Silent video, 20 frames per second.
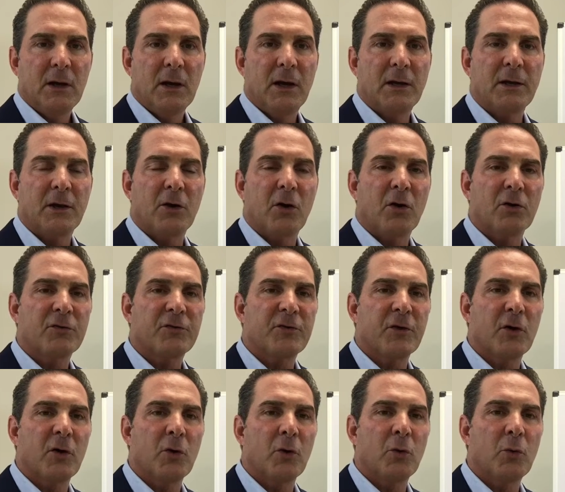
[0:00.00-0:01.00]
And then
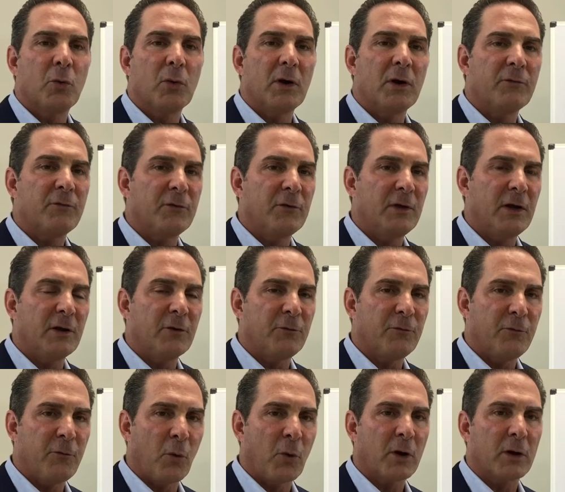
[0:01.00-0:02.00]
also, if you need a
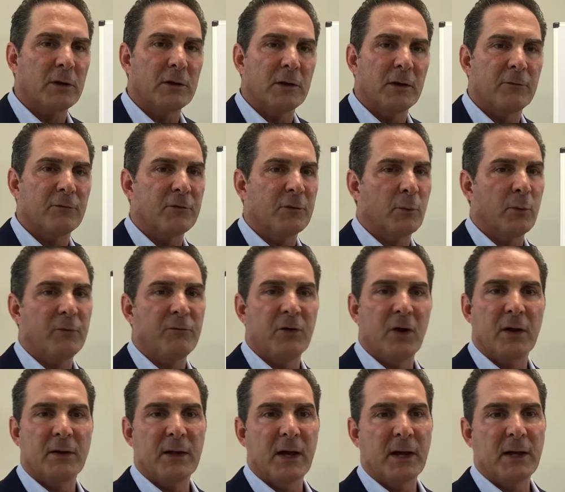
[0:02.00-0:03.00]
forklift, and we've
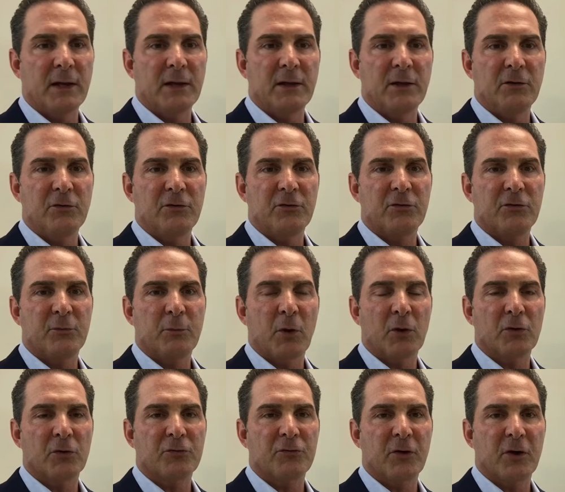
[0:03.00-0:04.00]
done that in these
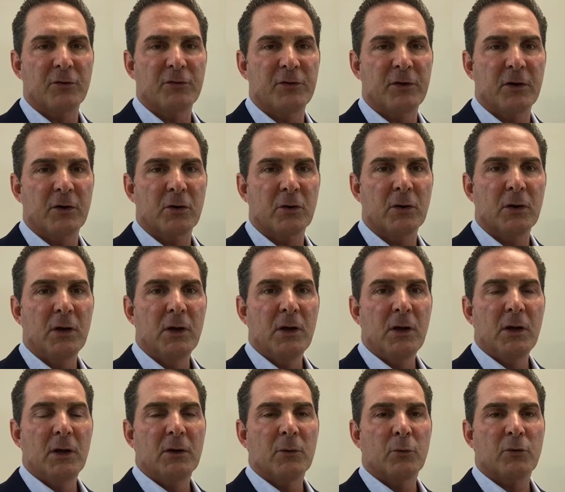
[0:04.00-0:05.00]
smaller trucks here,
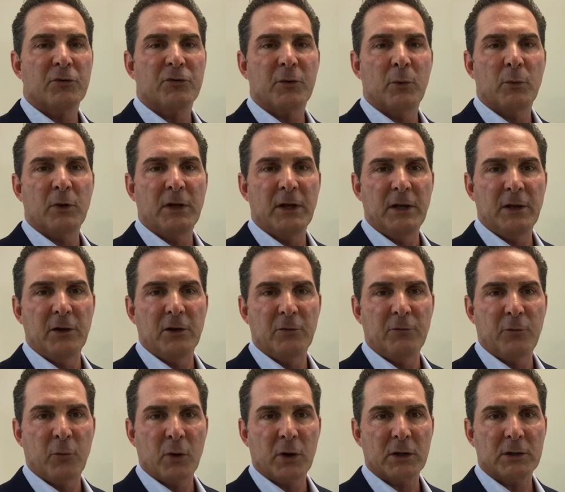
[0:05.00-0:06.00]
where someone needed a
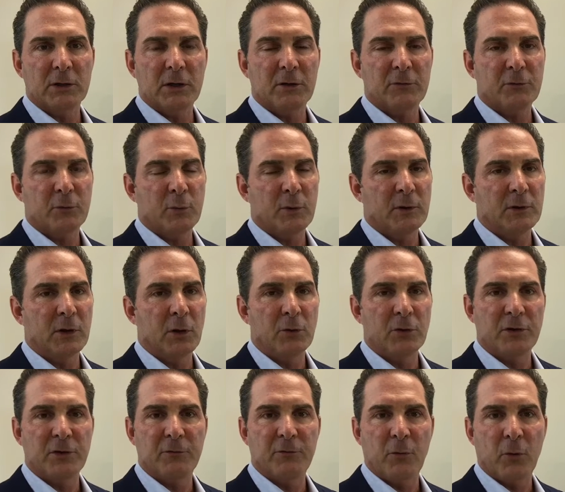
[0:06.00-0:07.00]
forklift, we
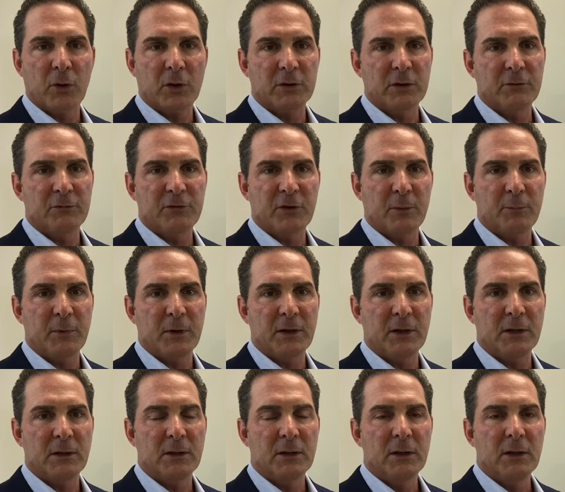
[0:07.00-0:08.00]
loaded the forklift up in
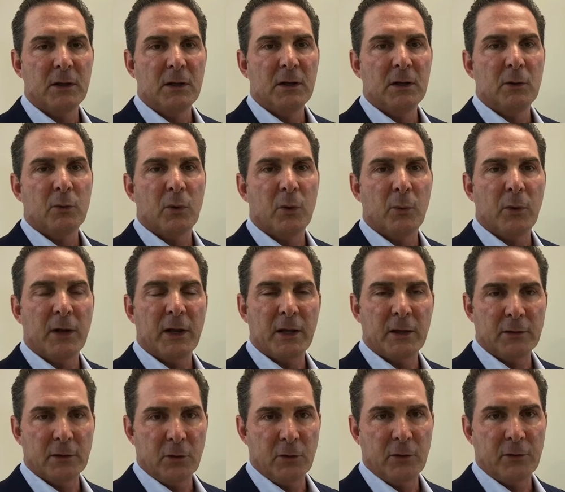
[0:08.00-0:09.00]
it. We went ahead
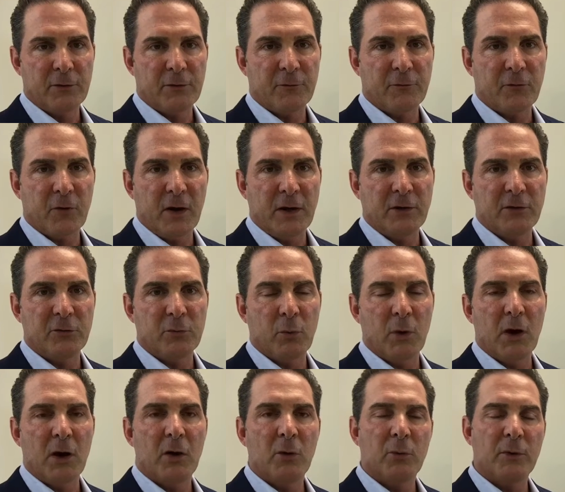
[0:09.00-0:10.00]
and loaded the freight as
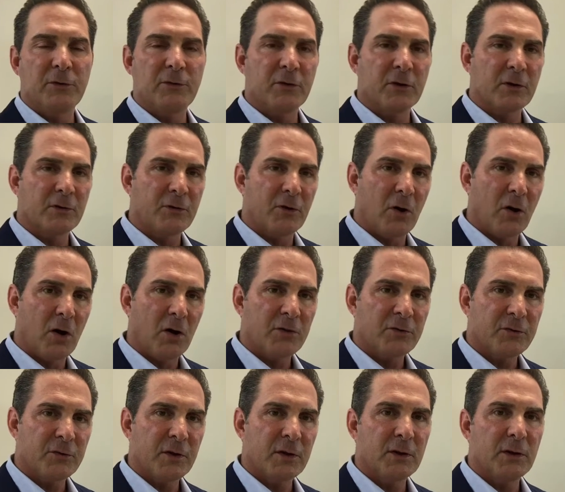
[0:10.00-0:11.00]
well. We took it to
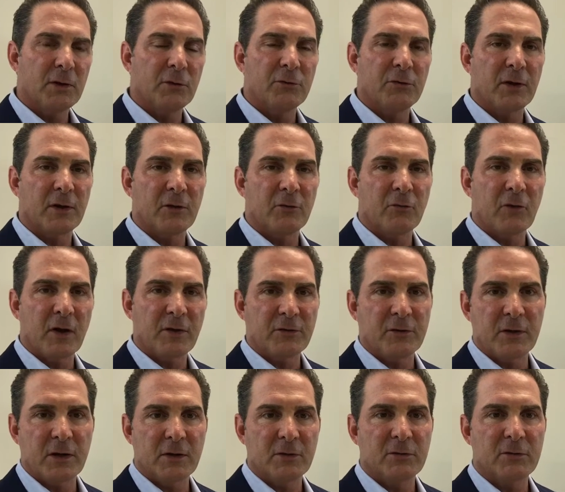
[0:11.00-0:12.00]
Austin, it was at a
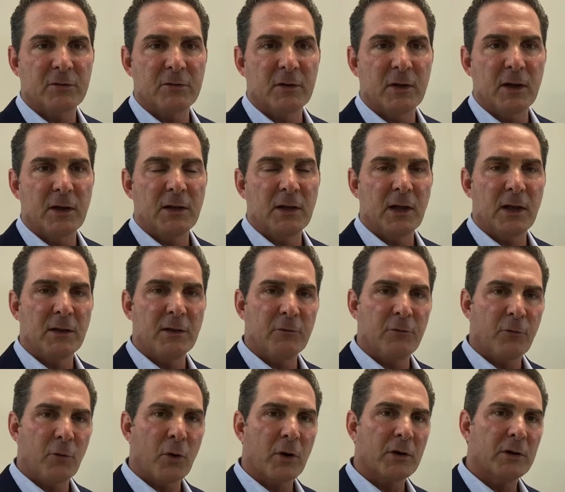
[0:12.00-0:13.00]
residence, and then the
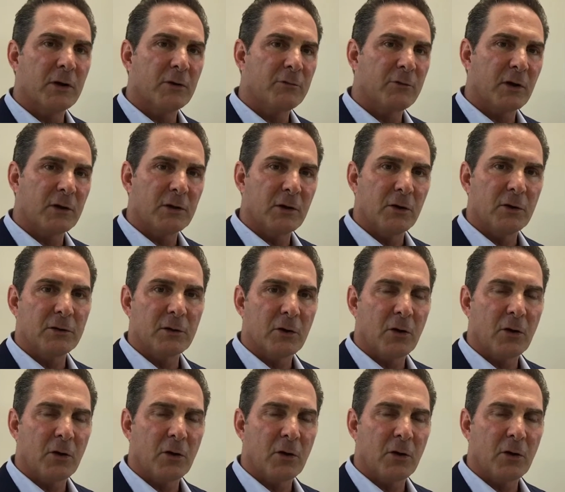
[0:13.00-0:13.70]
forklift unloaded the